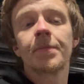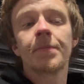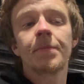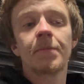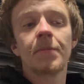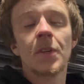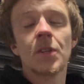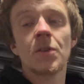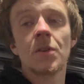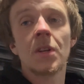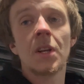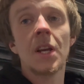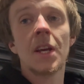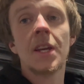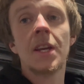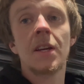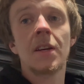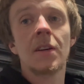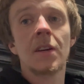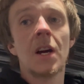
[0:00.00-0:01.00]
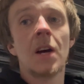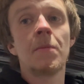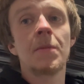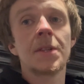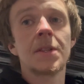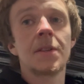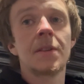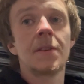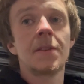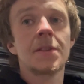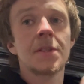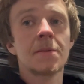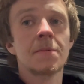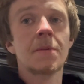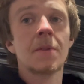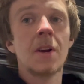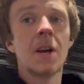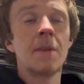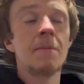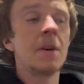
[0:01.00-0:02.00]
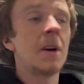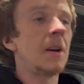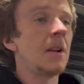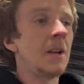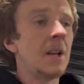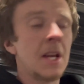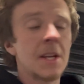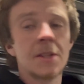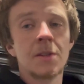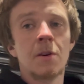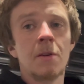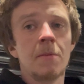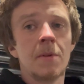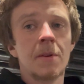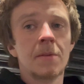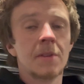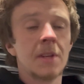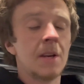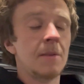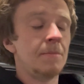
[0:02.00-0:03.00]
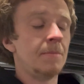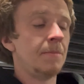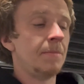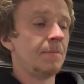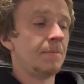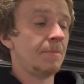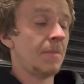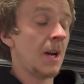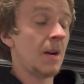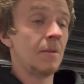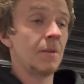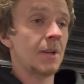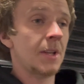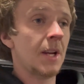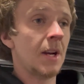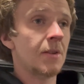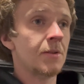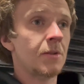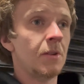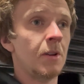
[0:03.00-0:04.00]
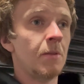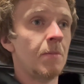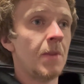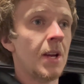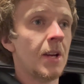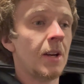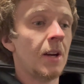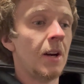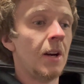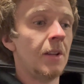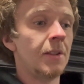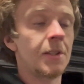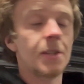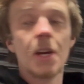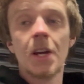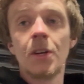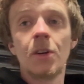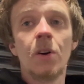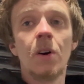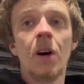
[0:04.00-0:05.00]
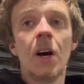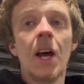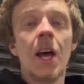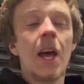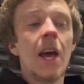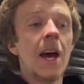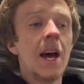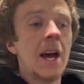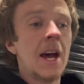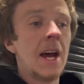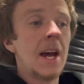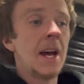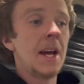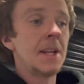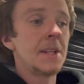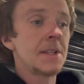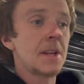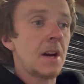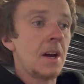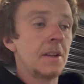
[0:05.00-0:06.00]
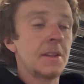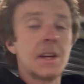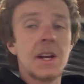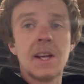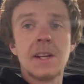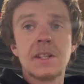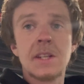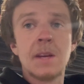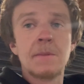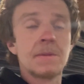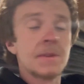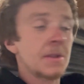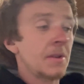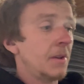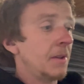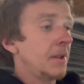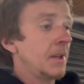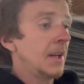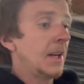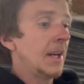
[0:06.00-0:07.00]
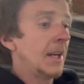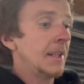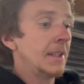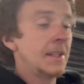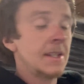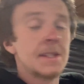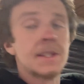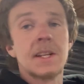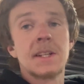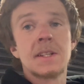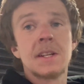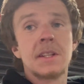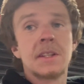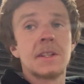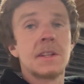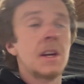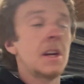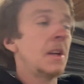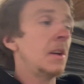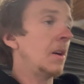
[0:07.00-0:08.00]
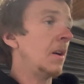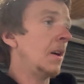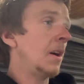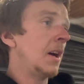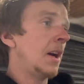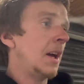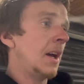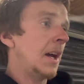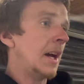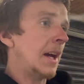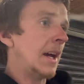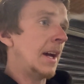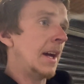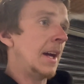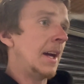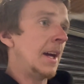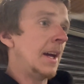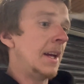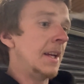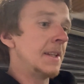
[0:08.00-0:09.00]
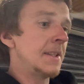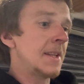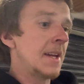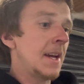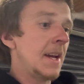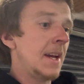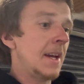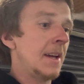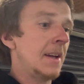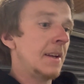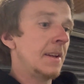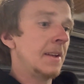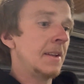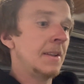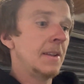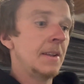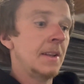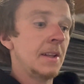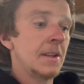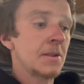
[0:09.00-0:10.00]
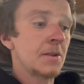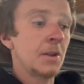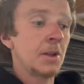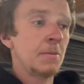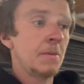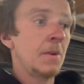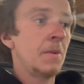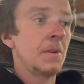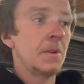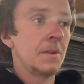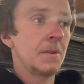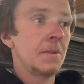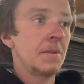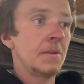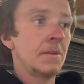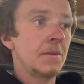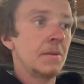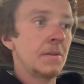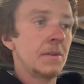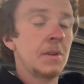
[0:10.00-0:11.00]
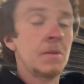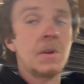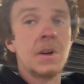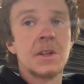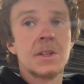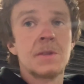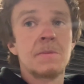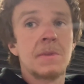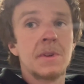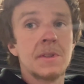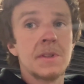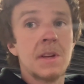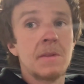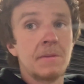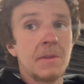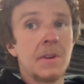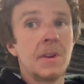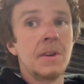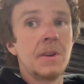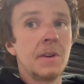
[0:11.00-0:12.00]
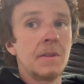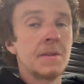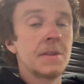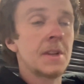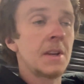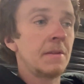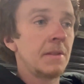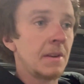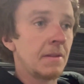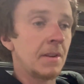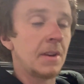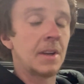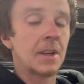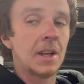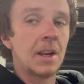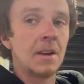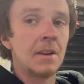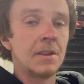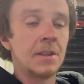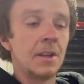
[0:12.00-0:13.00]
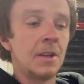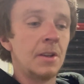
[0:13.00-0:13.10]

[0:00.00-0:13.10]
make sure to like, comment, subscribe. Let us know what power the car is going to make on the dyno. And on the next episode, this thing's on the dyno, and it's going to be one to watch because I'm very nervous. I've never had a car on dyno